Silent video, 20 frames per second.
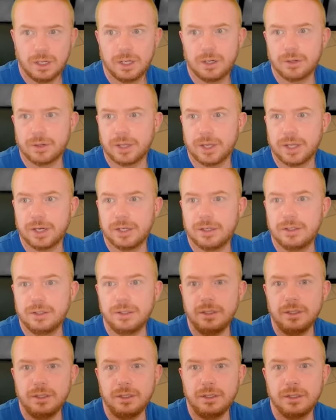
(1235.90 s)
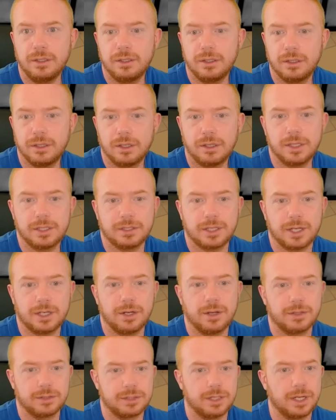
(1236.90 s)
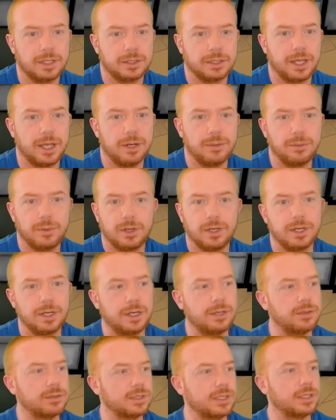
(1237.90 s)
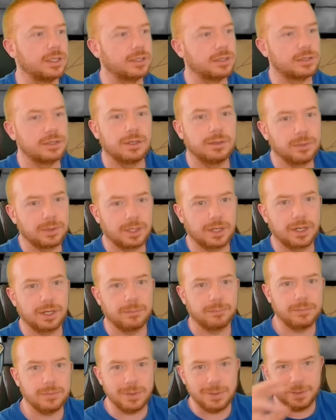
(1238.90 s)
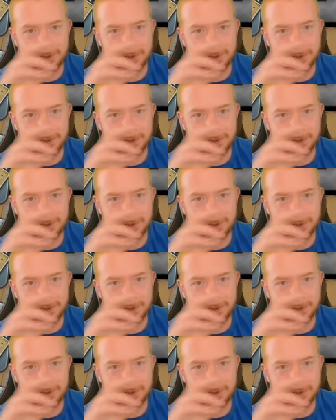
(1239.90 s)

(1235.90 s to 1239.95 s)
I don't get it. At least I know it's not the N word in New Zealand, so we're good.